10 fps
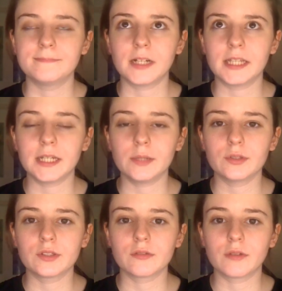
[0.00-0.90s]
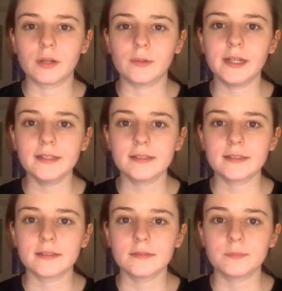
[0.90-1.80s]
I think it was the
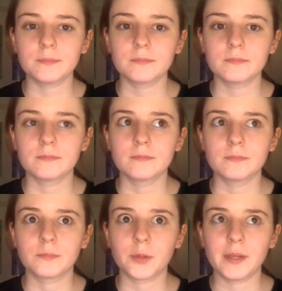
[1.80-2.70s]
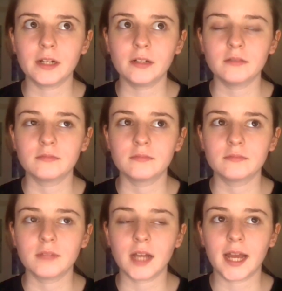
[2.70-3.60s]
Runaways premiere
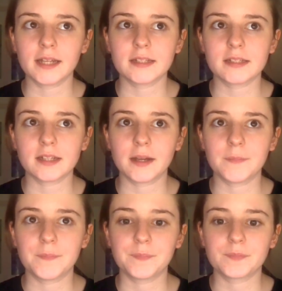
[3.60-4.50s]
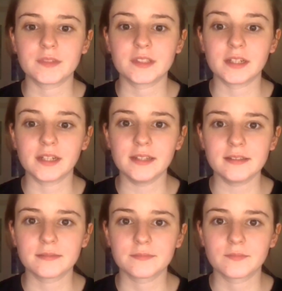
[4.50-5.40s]
at Sundance,